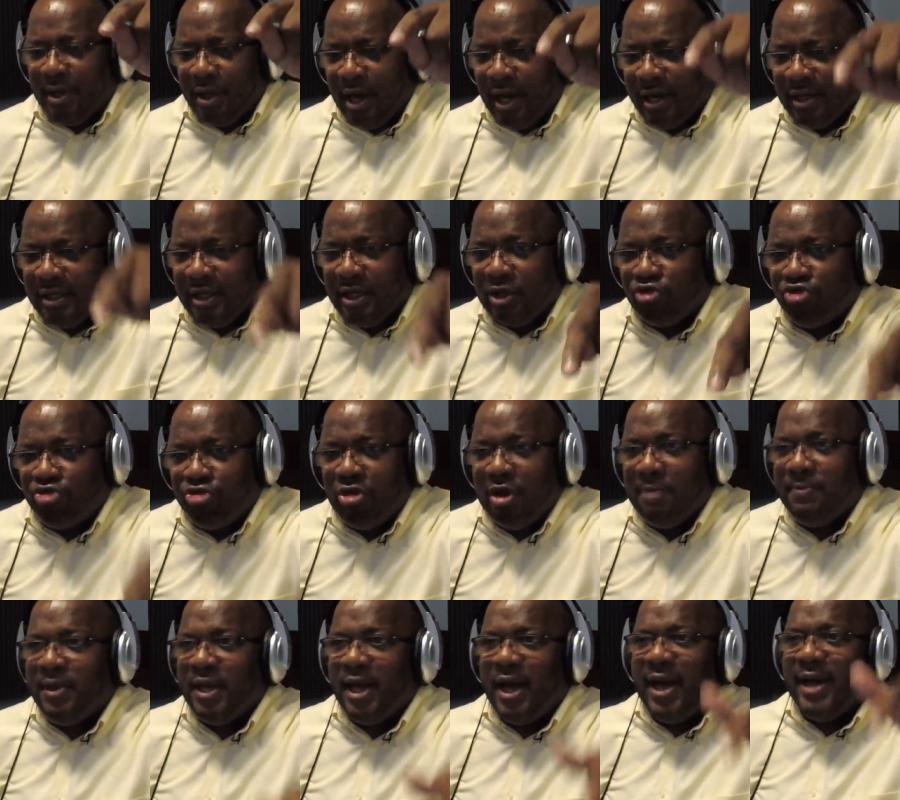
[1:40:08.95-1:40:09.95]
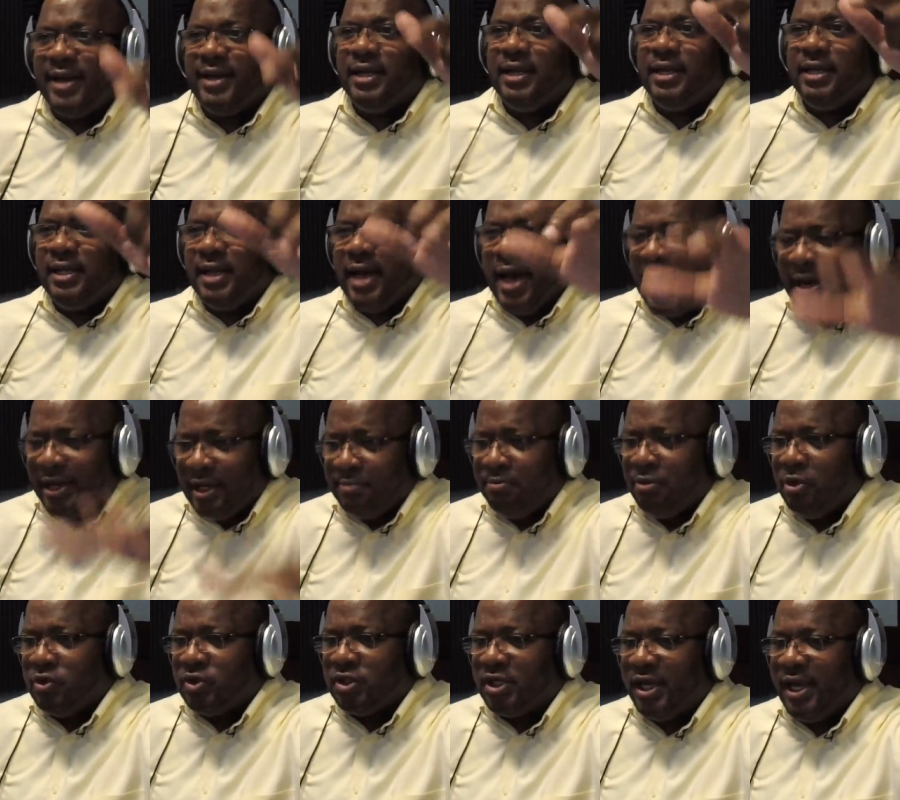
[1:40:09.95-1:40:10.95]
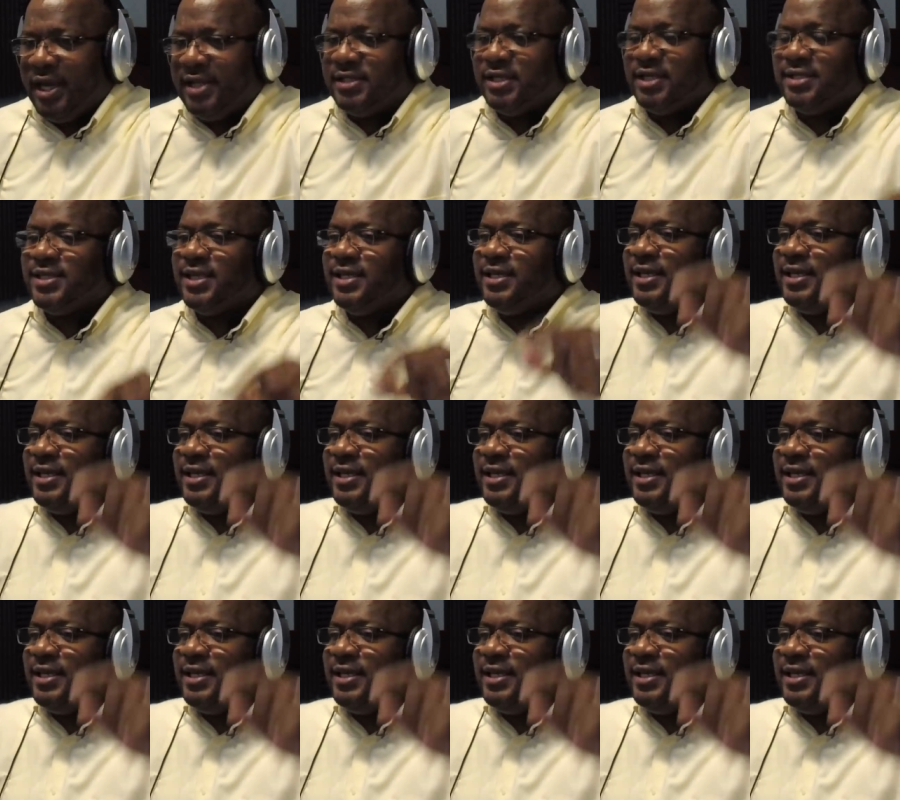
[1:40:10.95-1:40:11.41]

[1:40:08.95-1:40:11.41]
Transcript: under a tree behind the yard in most cases.